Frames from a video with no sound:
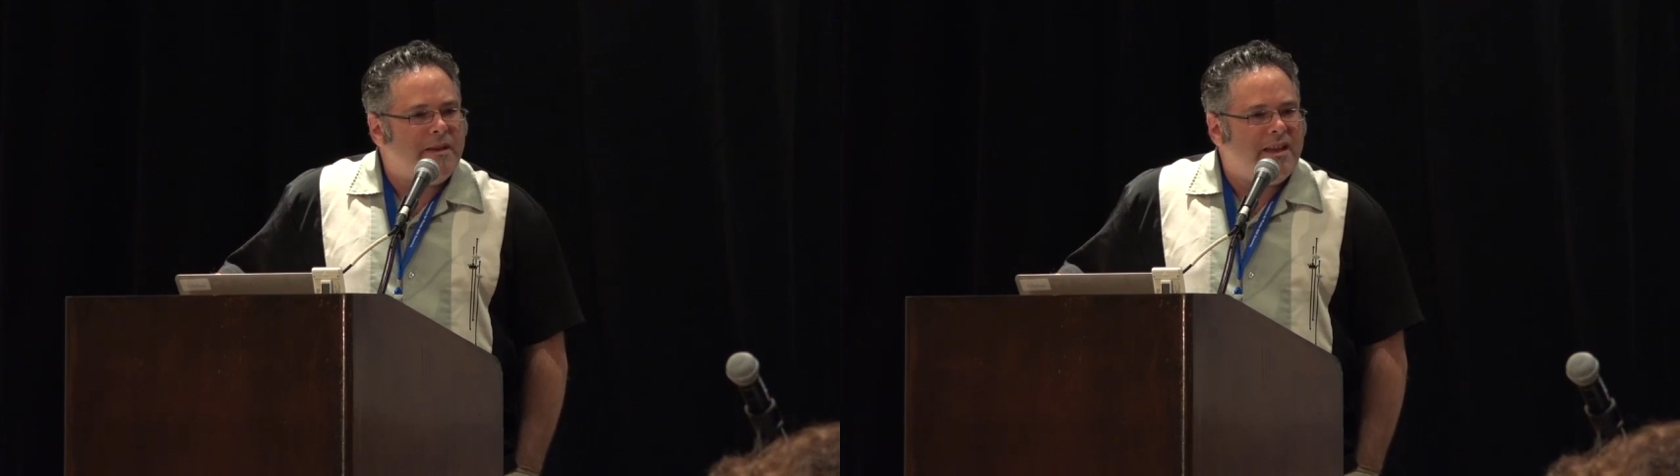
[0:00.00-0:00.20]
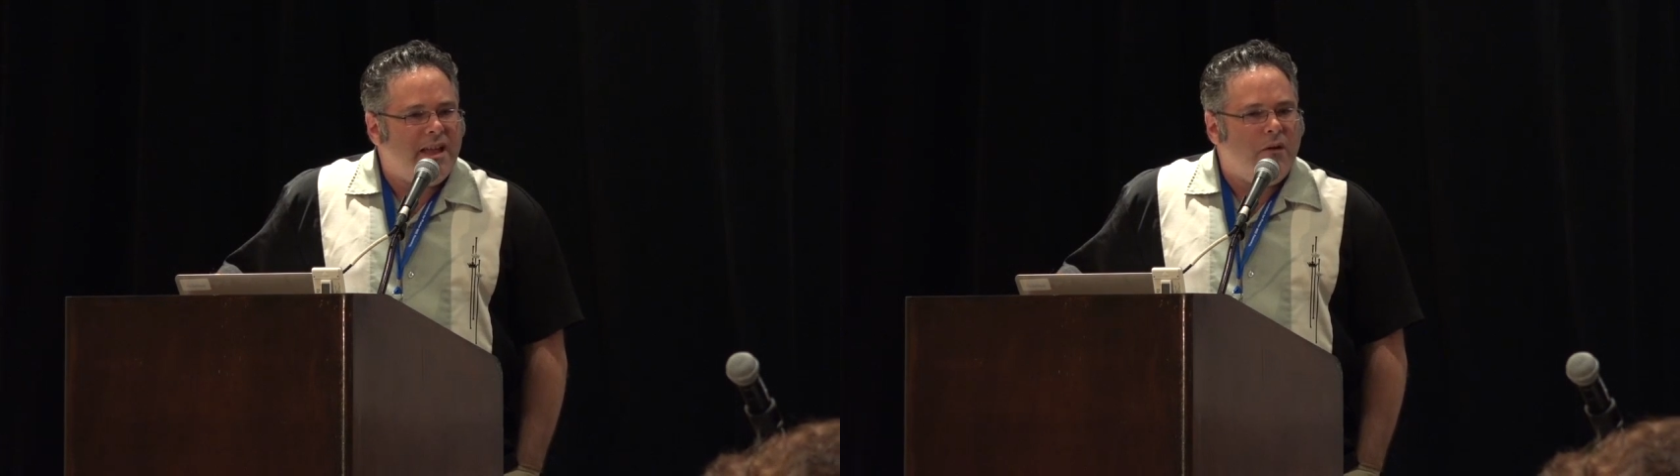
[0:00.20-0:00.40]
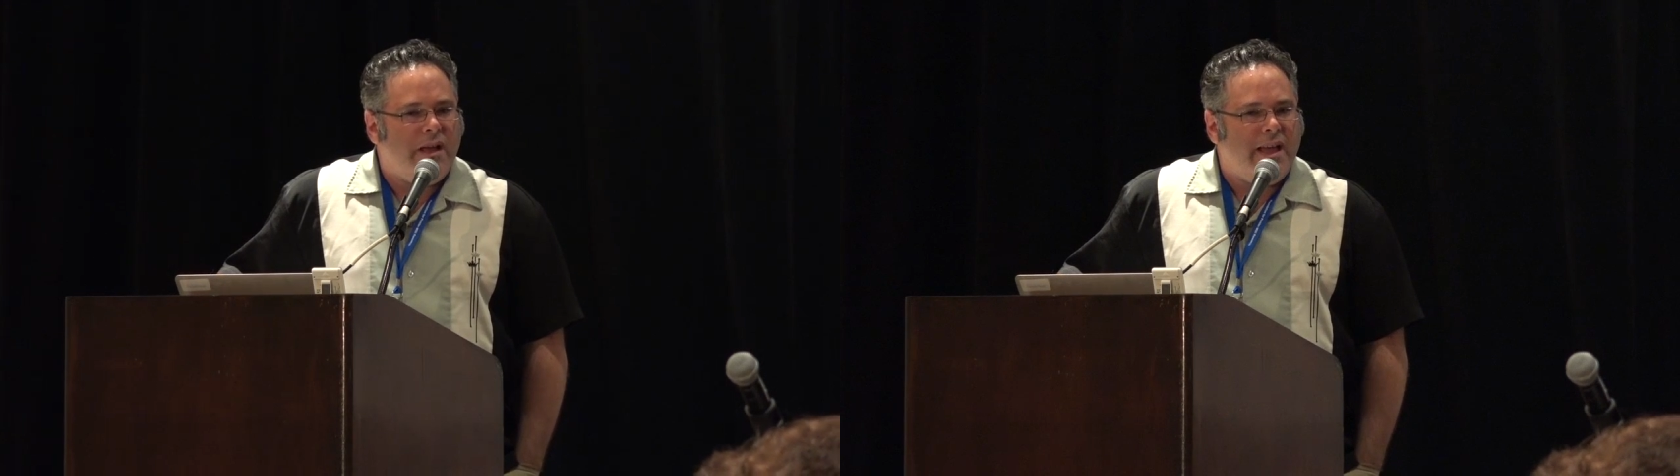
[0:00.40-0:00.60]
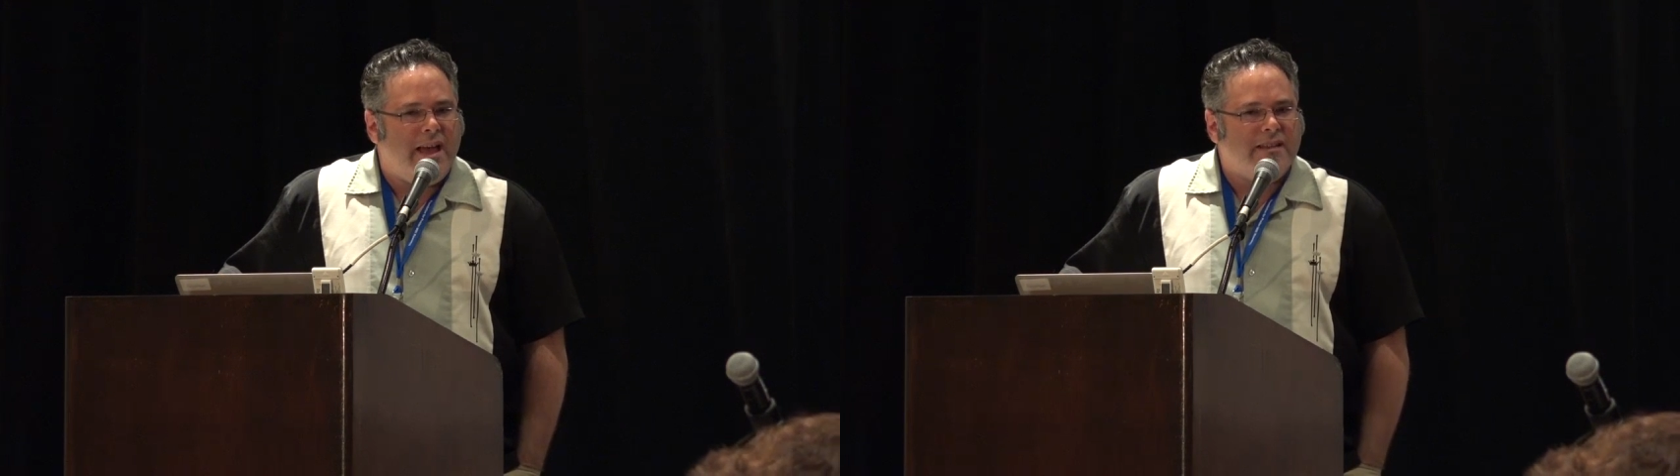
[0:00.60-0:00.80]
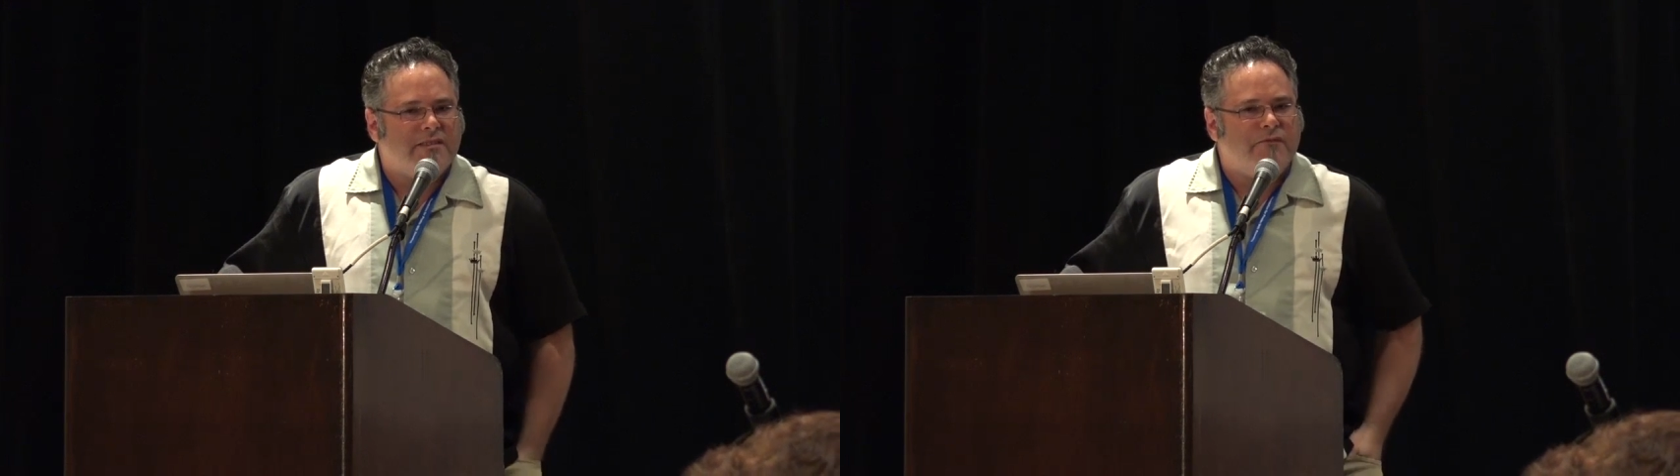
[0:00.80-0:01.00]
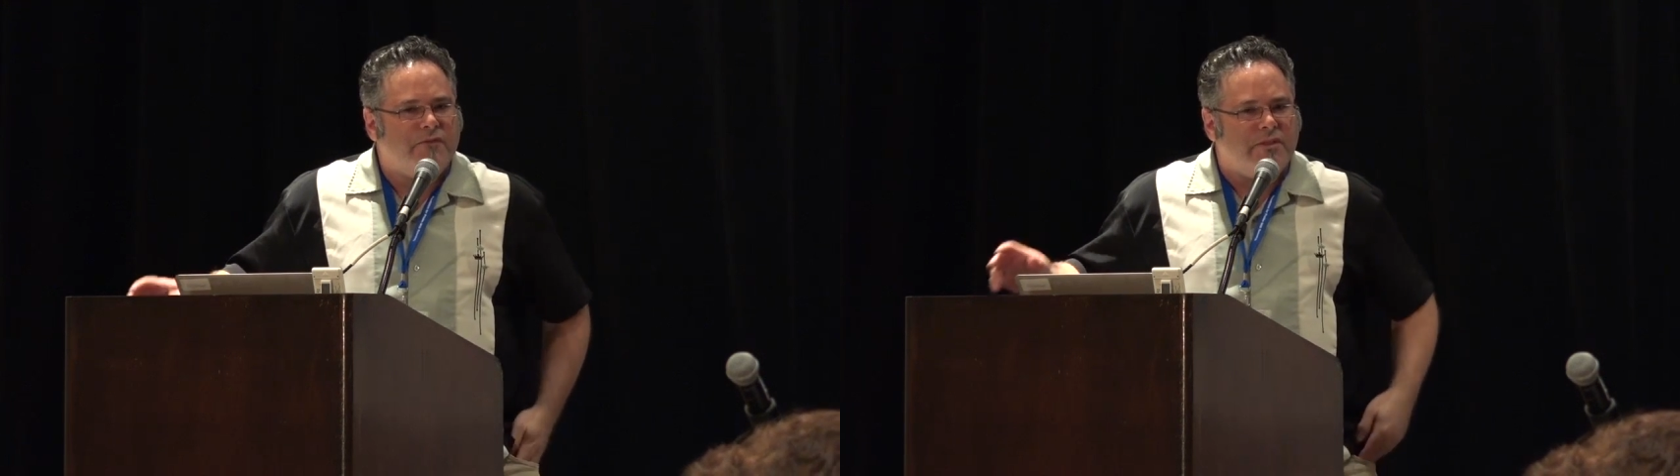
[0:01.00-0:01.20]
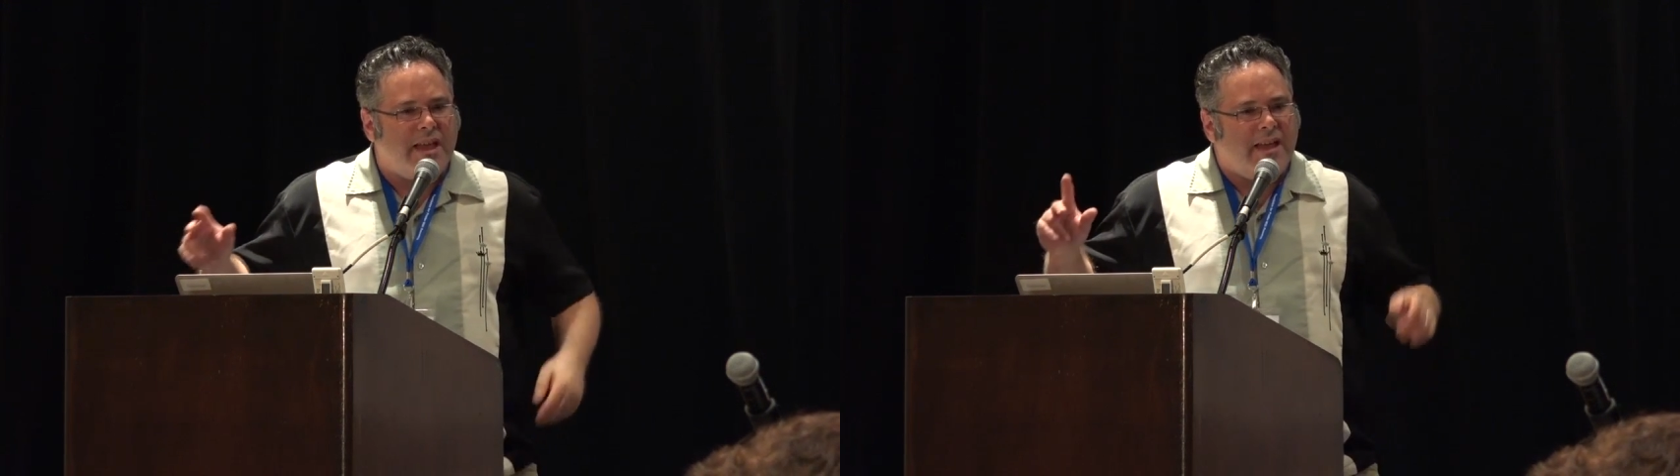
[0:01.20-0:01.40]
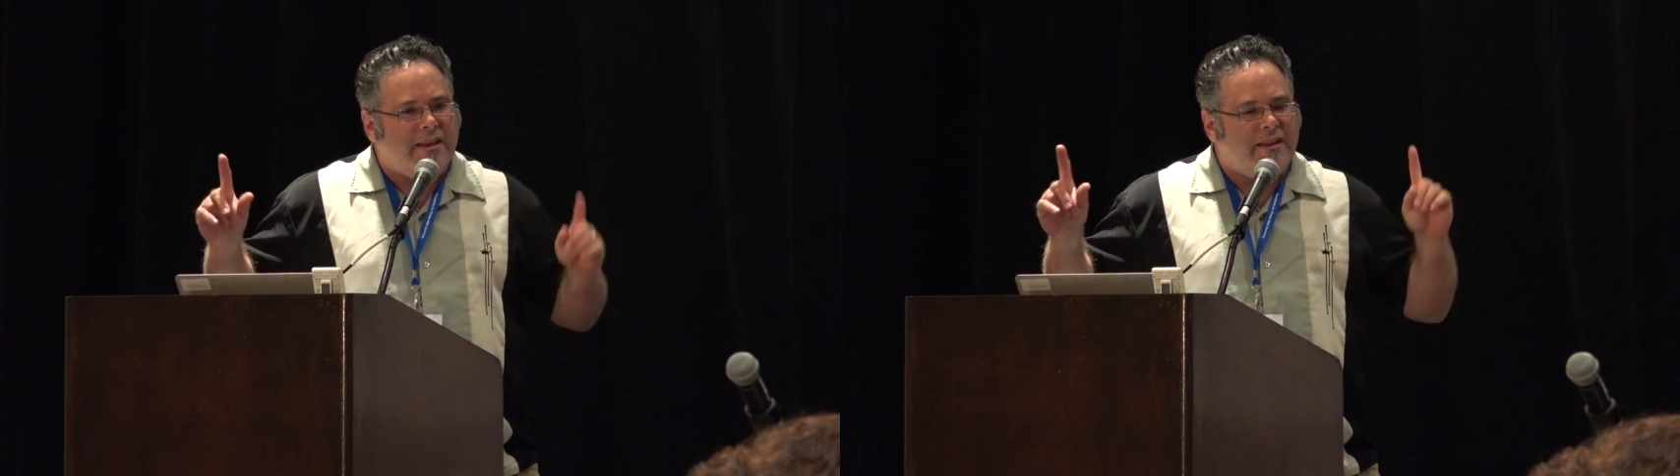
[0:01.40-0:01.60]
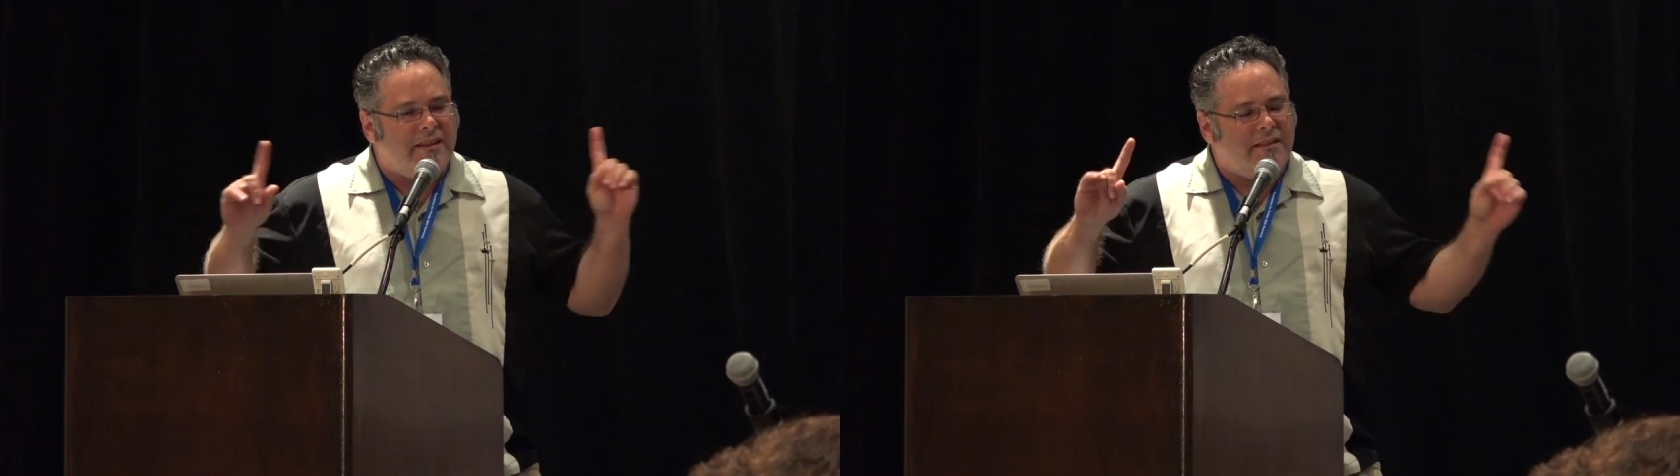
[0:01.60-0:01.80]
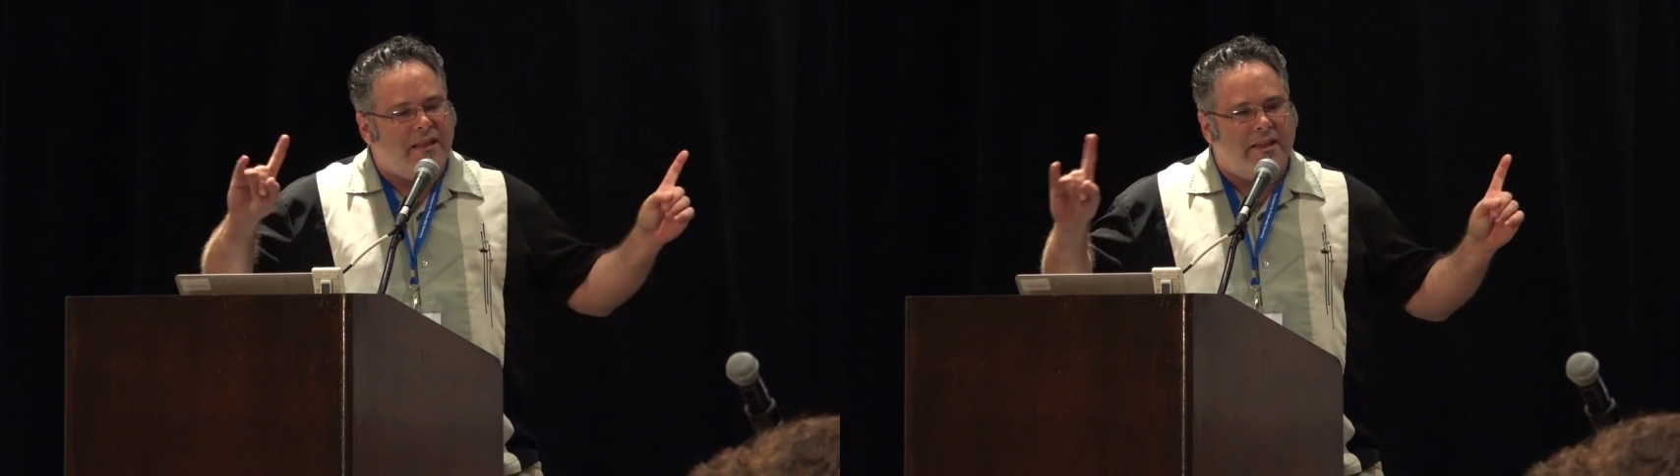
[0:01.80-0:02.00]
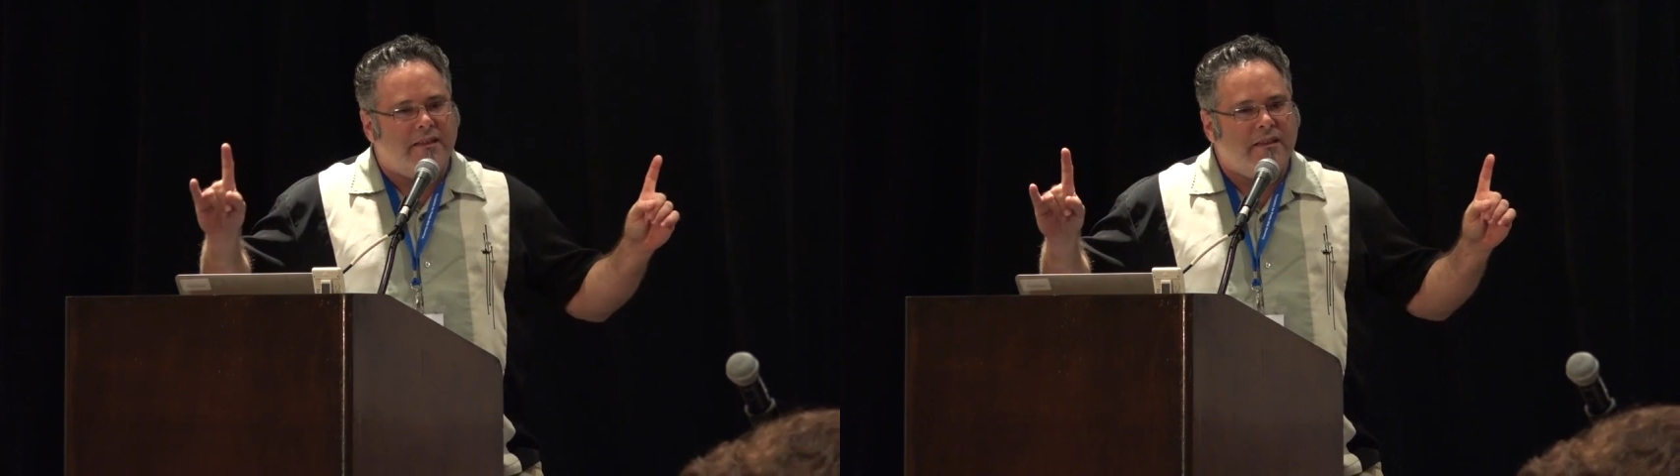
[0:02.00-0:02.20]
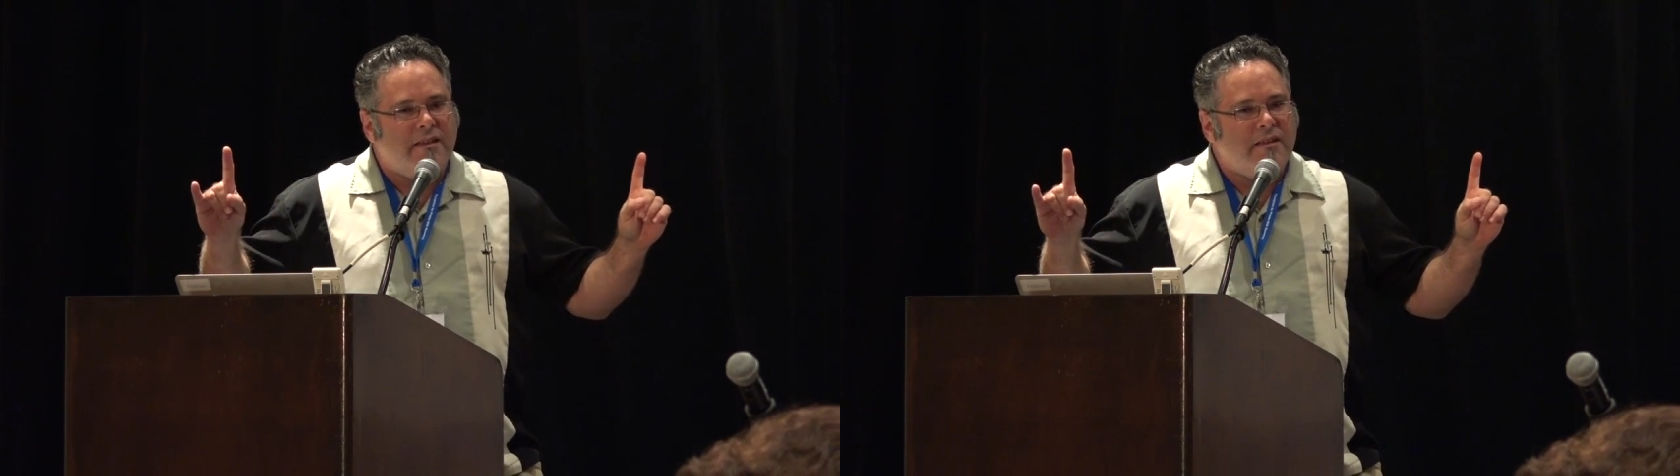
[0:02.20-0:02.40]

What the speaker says: about how I ask for that and like